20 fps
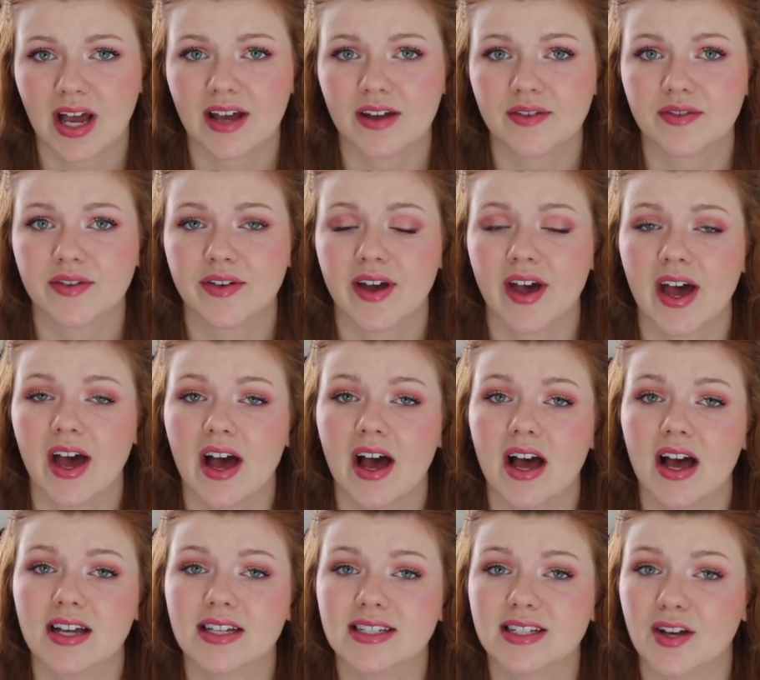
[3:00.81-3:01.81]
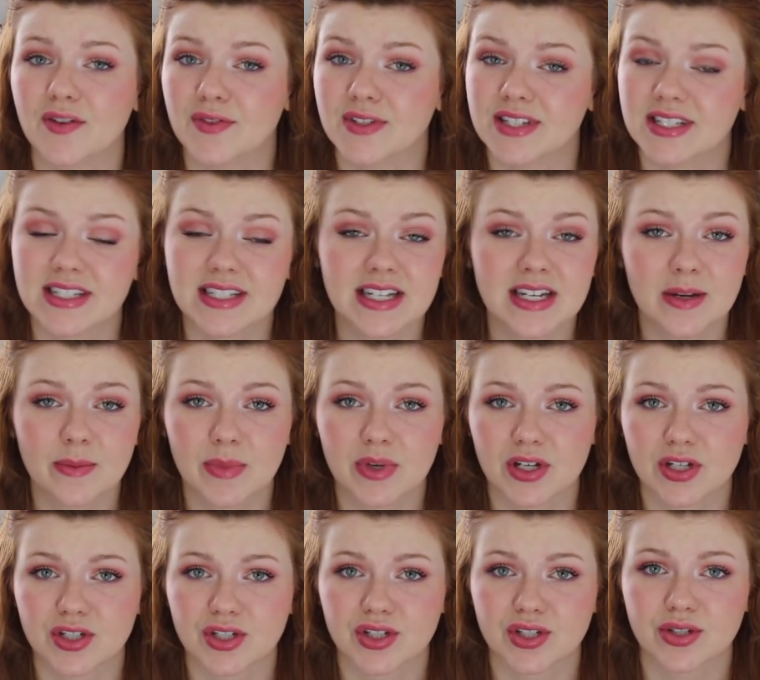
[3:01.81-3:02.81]
life,
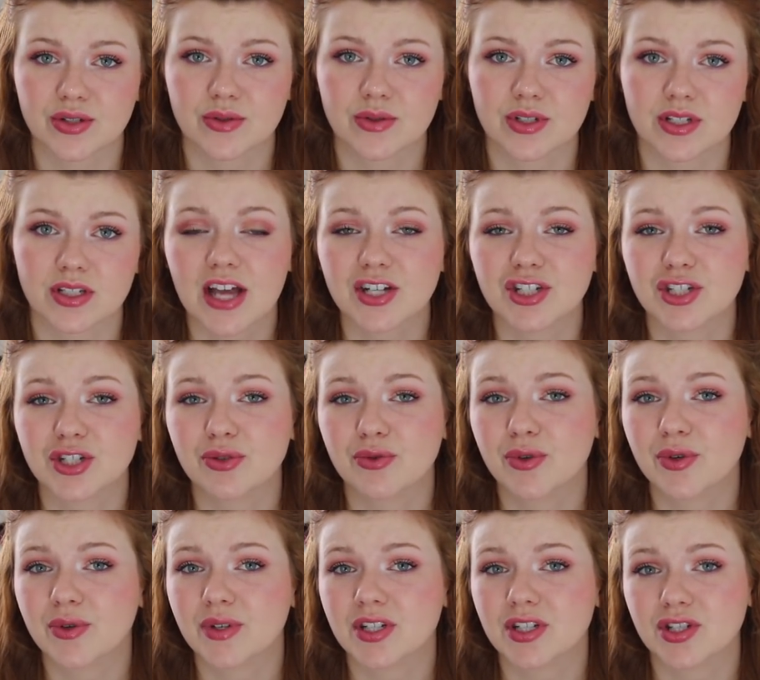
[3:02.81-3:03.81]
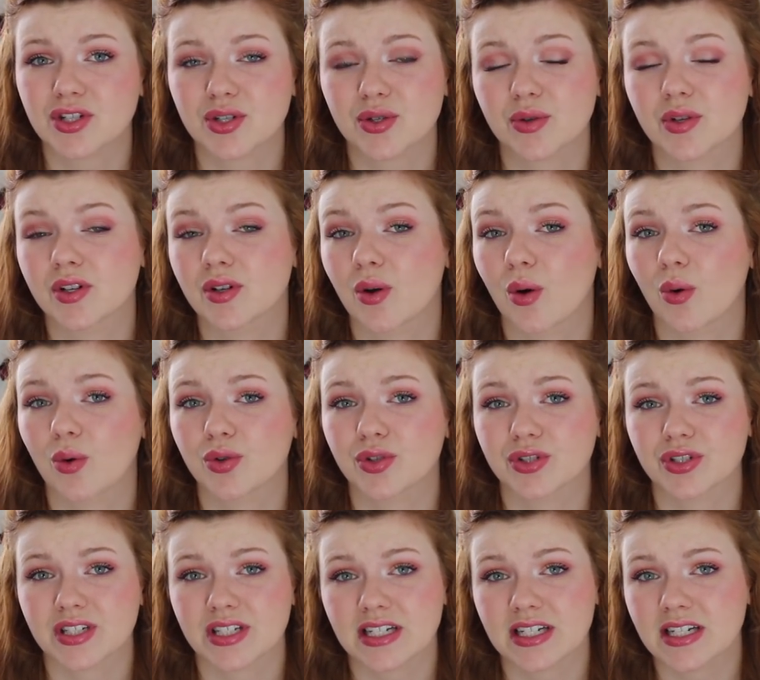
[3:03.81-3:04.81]
self-esteem issues, as she grew into an
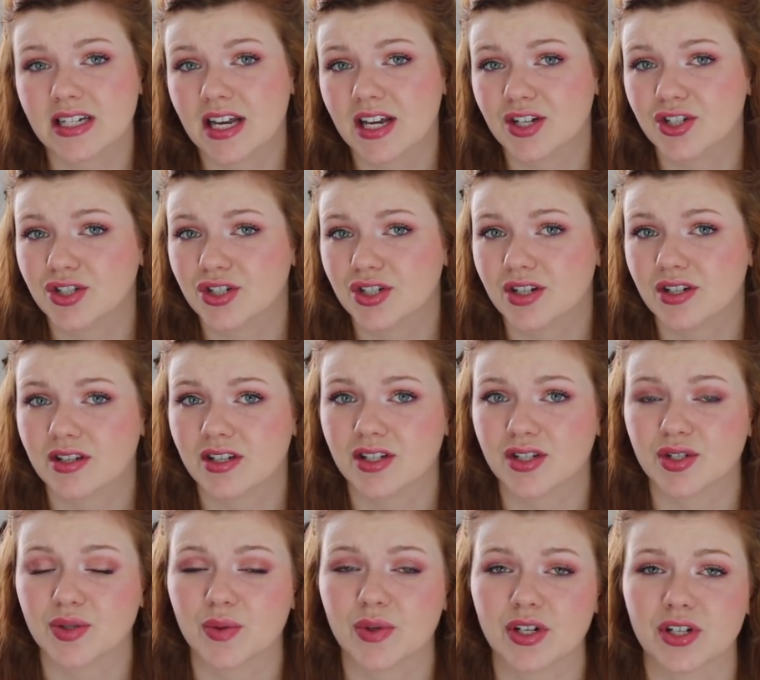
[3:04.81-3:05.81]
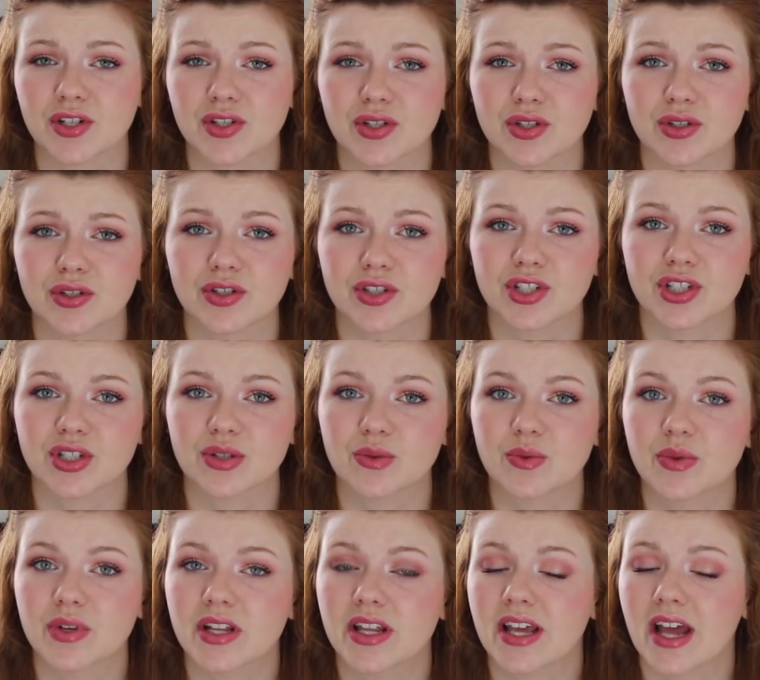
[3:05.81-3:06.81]
older teenager than to an adult, she
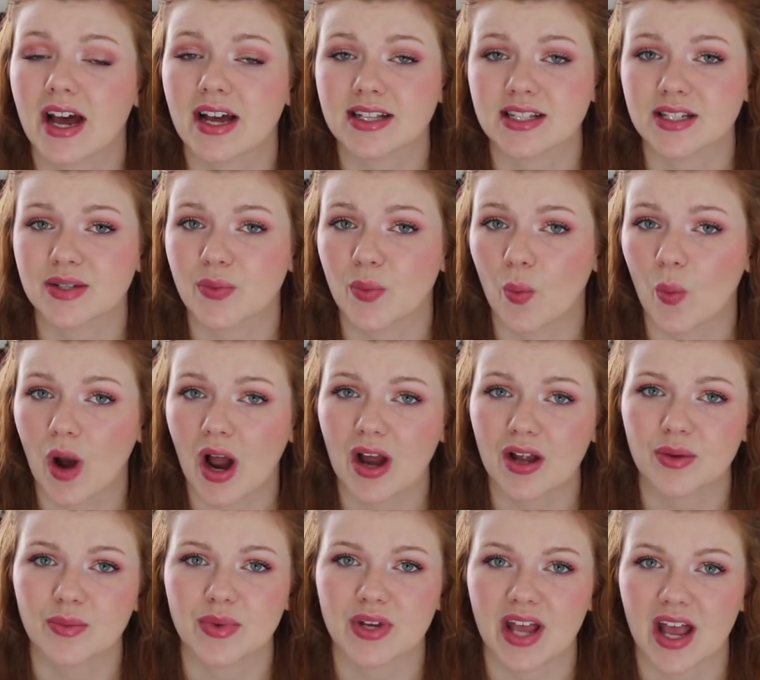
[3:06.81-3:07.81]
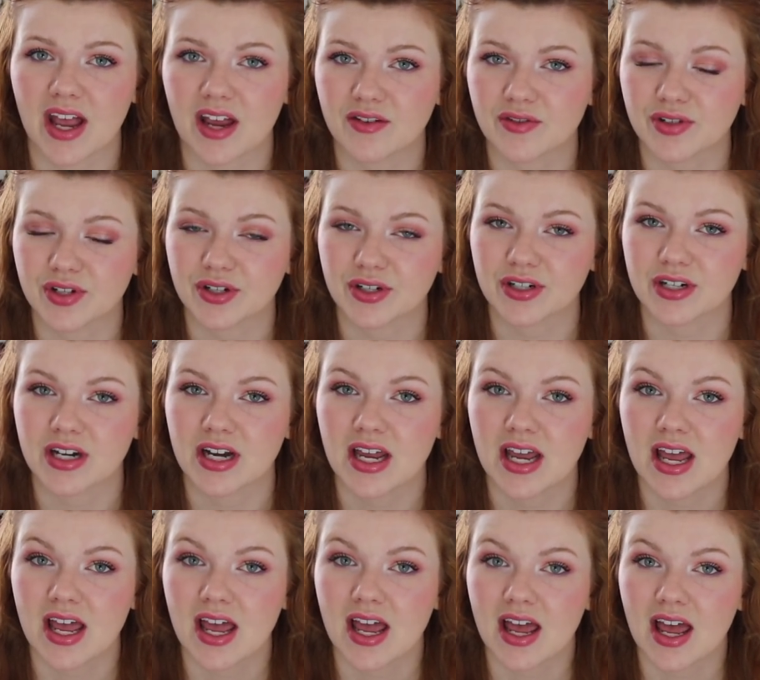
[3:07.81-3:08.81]
really had some wild behavior
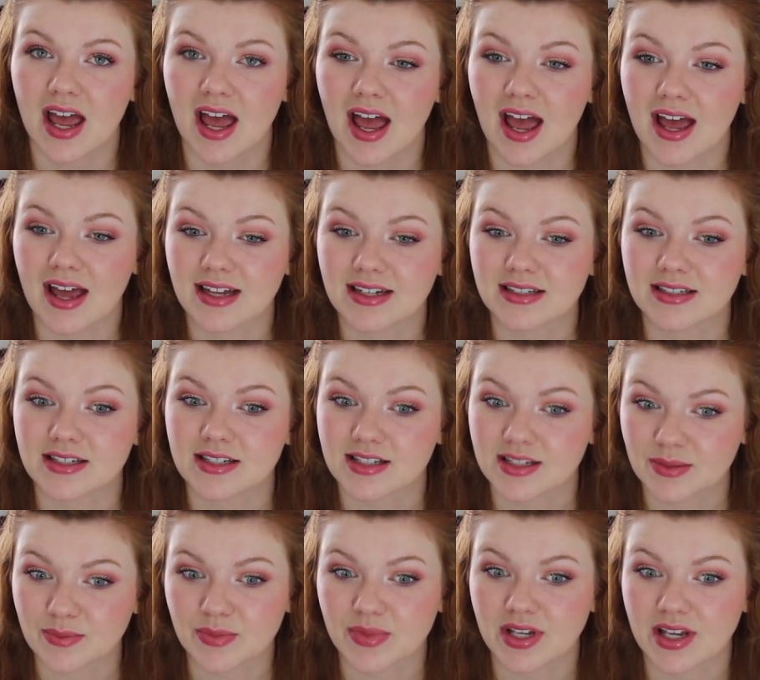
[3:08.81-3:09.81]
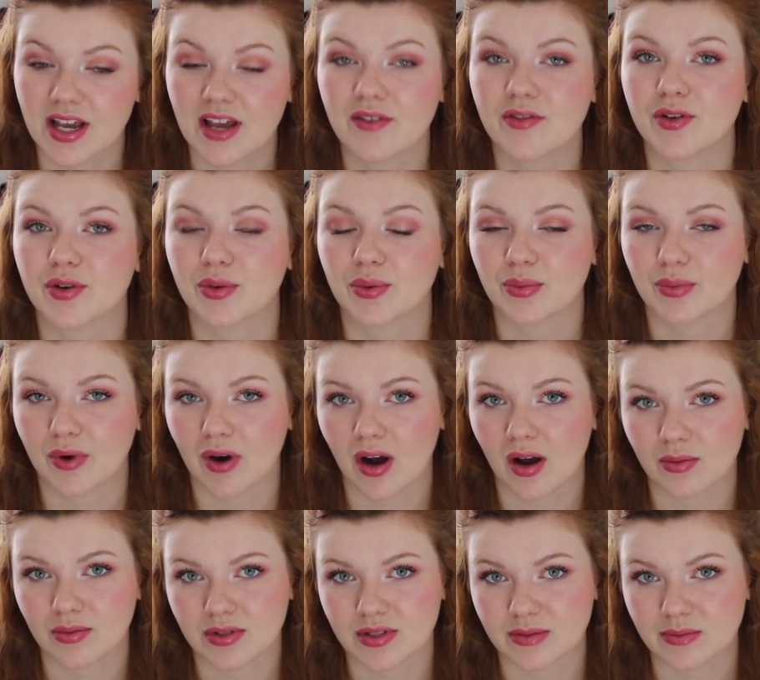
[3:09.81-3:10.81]
and some behavioral
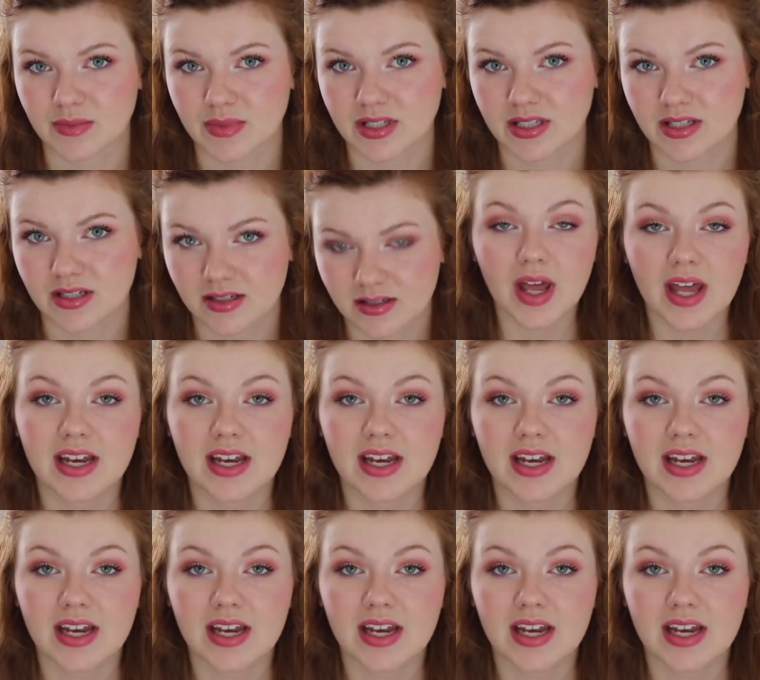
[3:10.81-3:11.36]
problems.